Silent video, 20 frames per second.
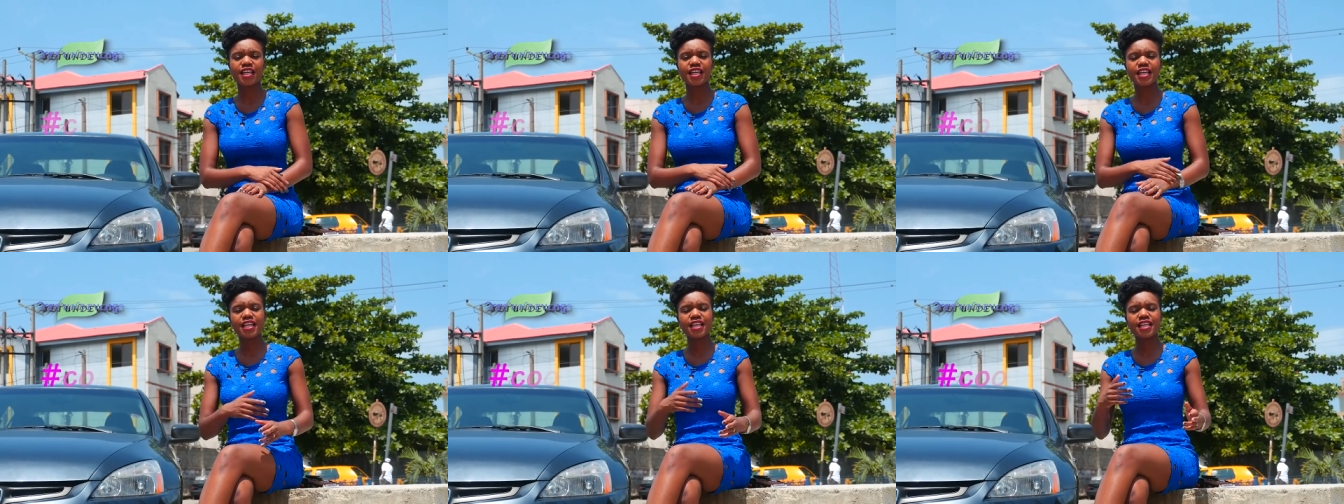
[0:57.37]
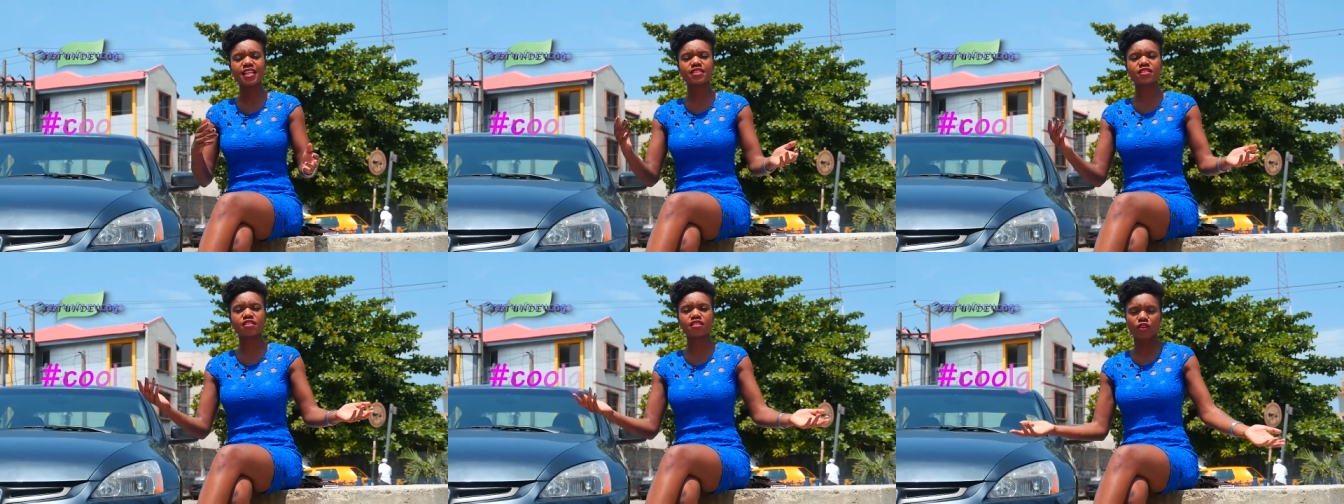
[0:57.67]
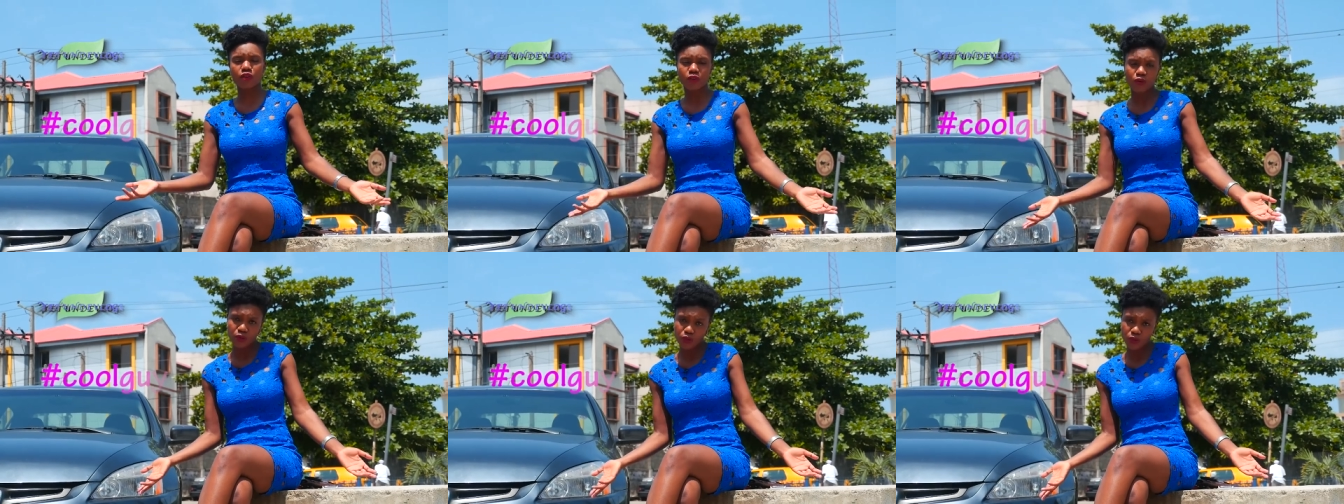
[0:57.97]
is
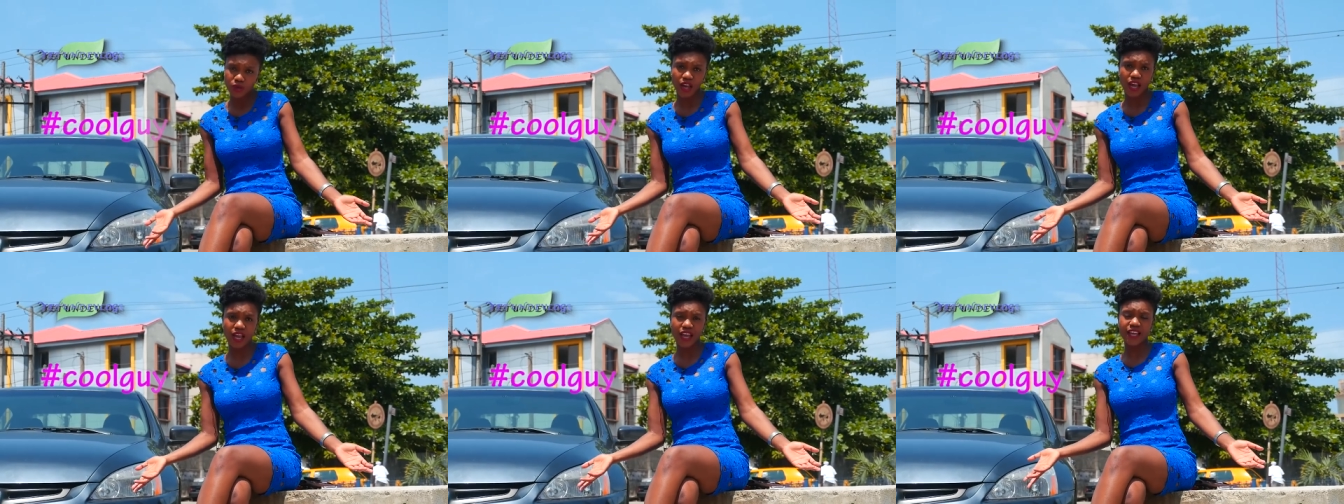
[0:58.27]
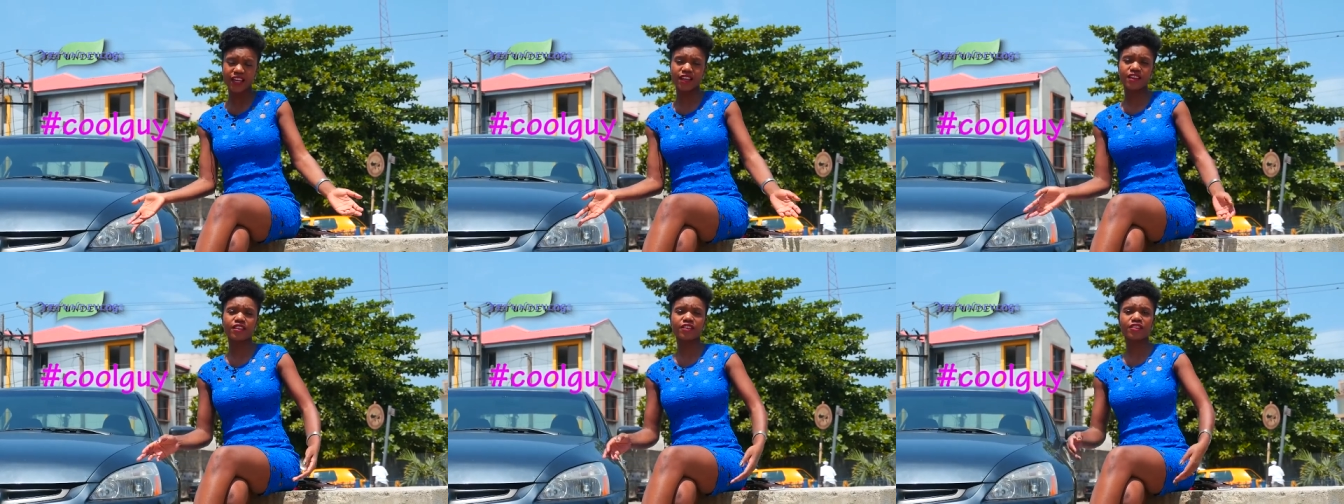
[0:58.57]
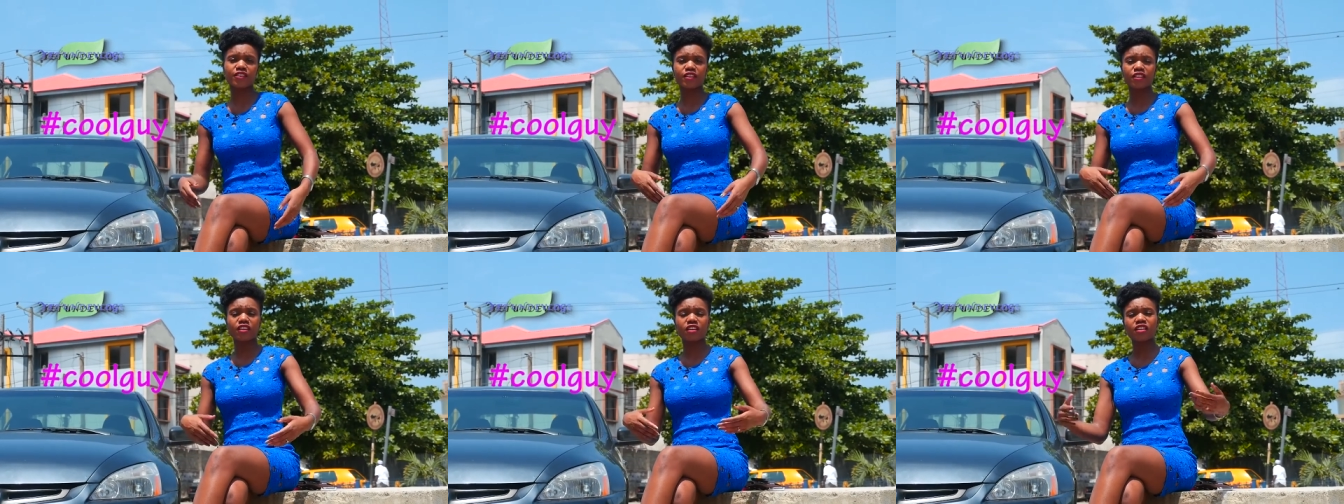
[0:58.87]
the cool guy,
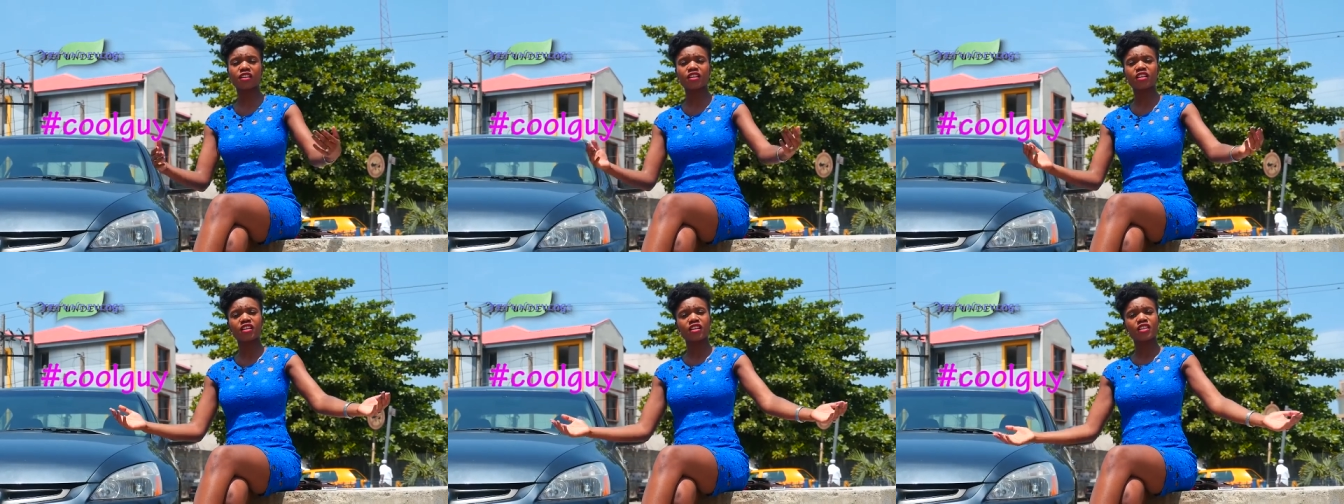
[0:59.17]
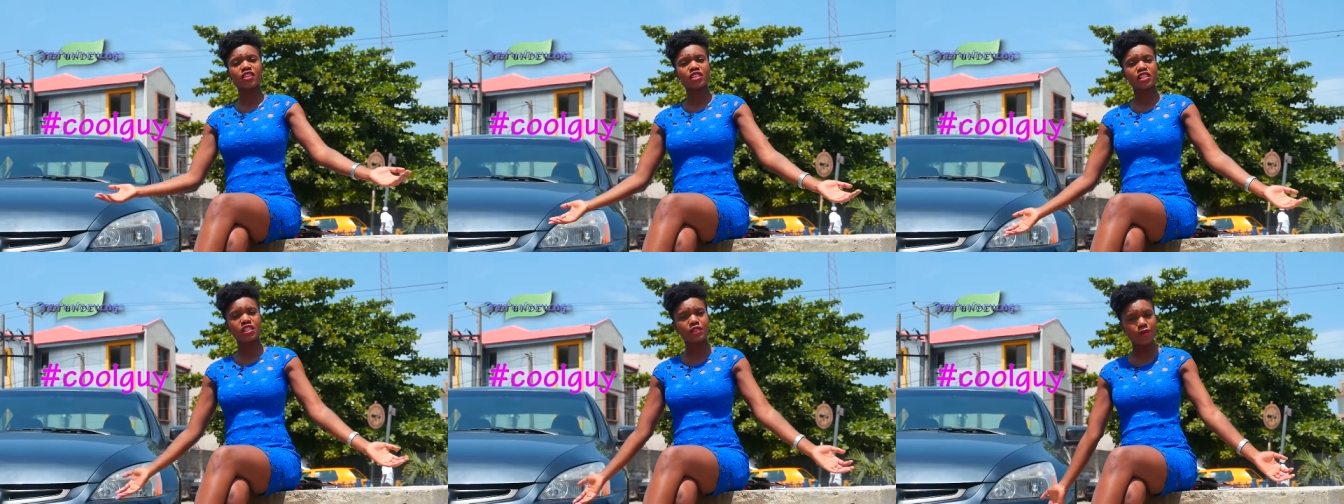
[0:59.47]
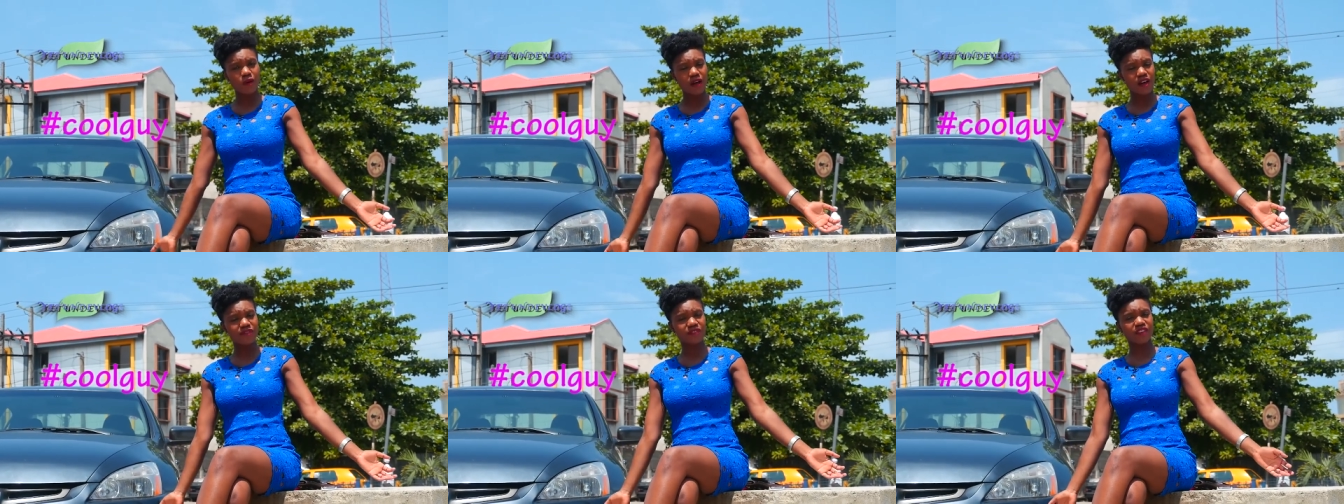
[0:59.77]
the
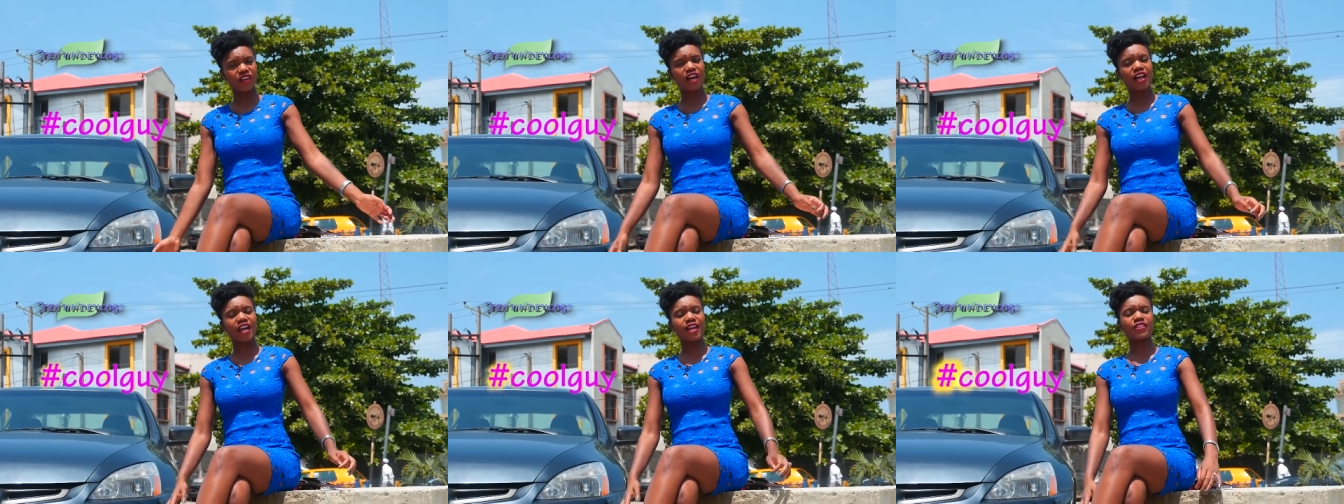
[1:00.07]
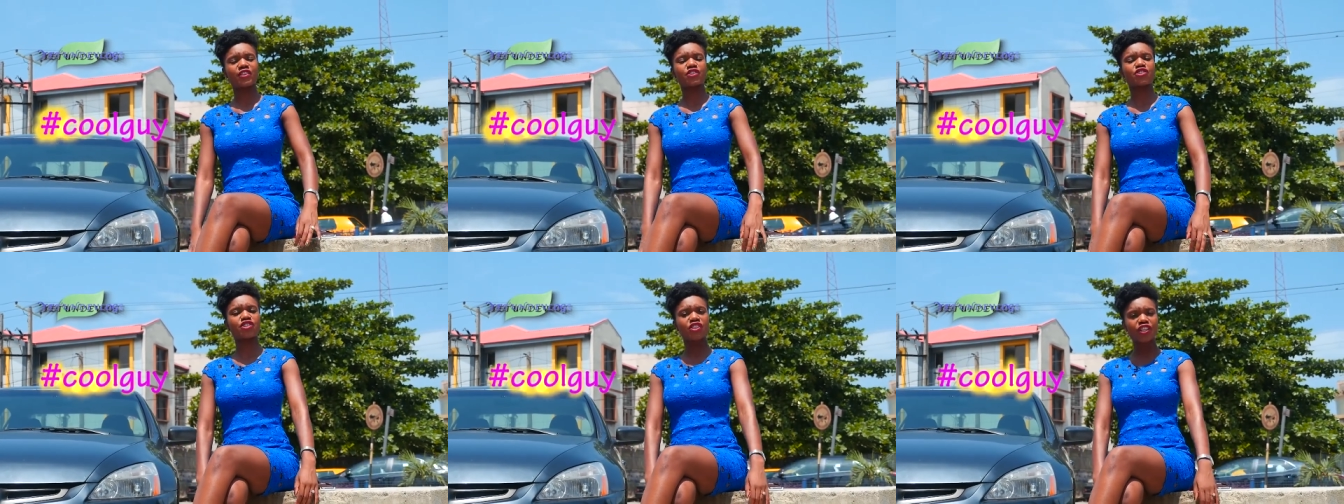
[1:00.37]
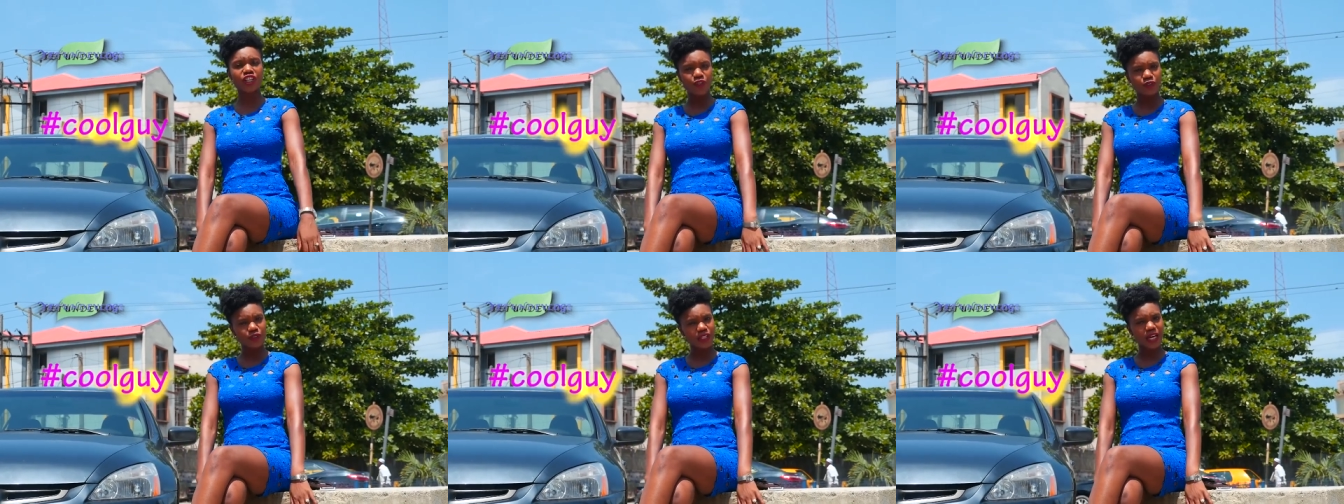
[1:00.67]
suave guy, the
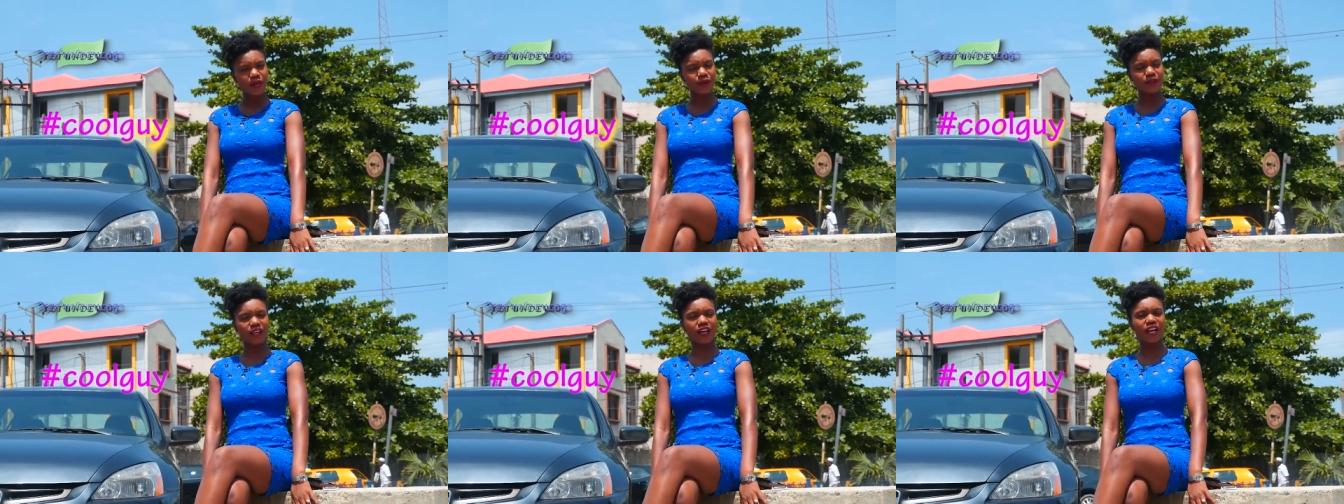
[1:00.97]
chilled out